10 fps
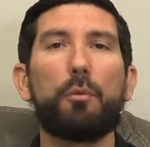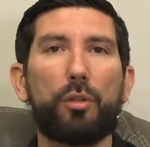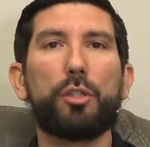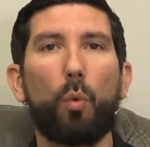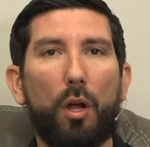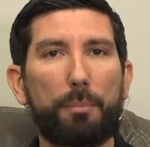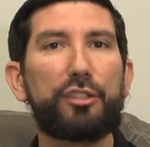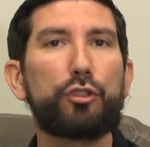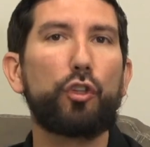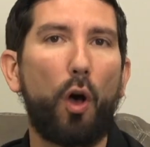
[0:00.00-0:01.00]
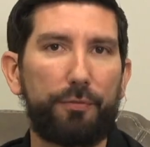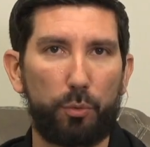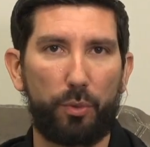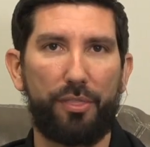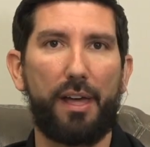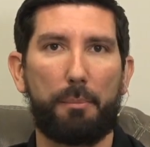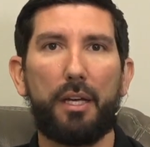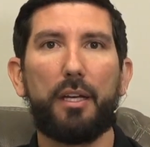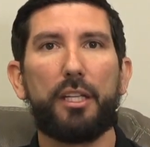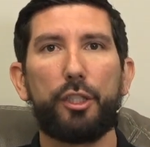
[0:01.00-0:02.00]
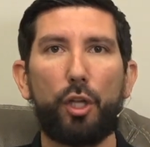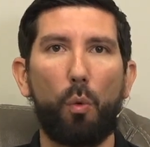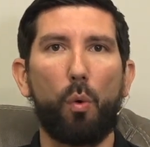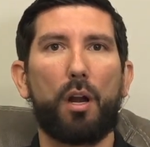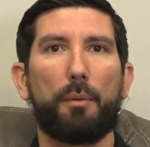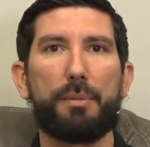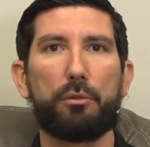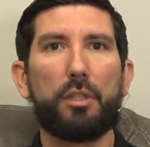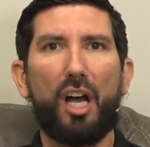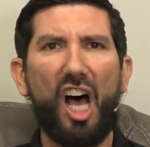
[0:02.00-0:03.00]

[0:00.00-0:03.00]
Well, you want to be softer with them. You don't want to be